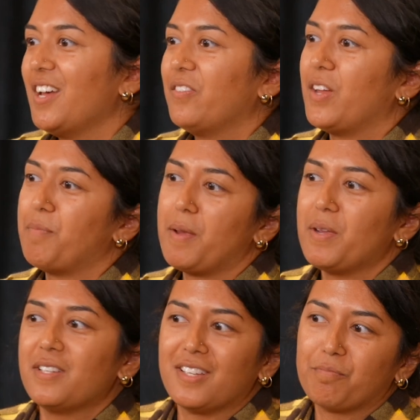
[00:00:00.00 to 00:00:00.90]
They maybe
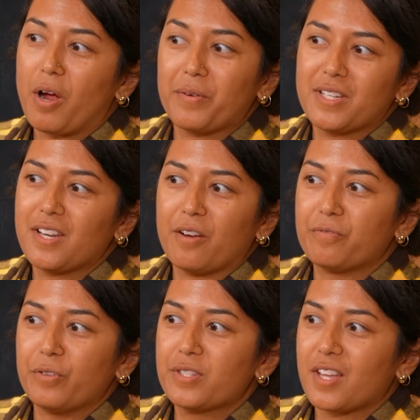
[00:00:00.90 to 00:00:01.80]
probably didn't have
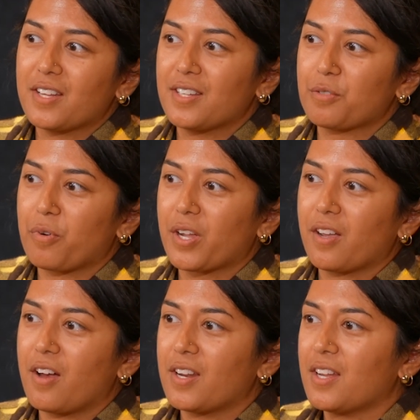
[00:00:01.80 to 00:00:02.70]
food scientists working
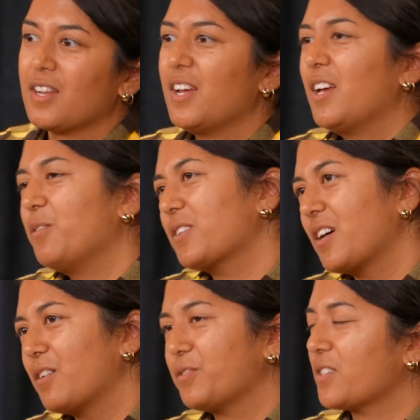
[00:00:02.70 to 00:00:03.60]
on it. It was
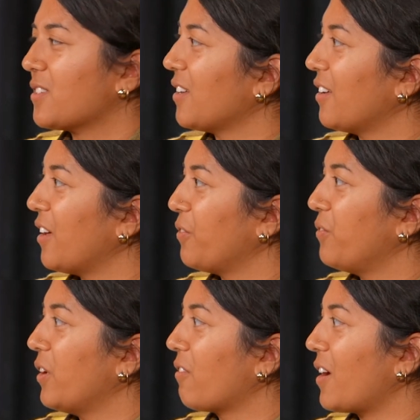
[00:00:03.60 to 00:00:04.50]
kind of just a
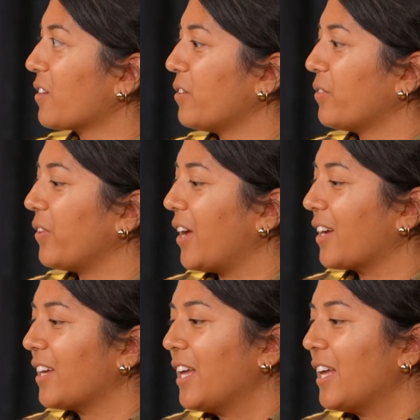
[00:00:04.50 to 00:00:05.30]
theoretical thing.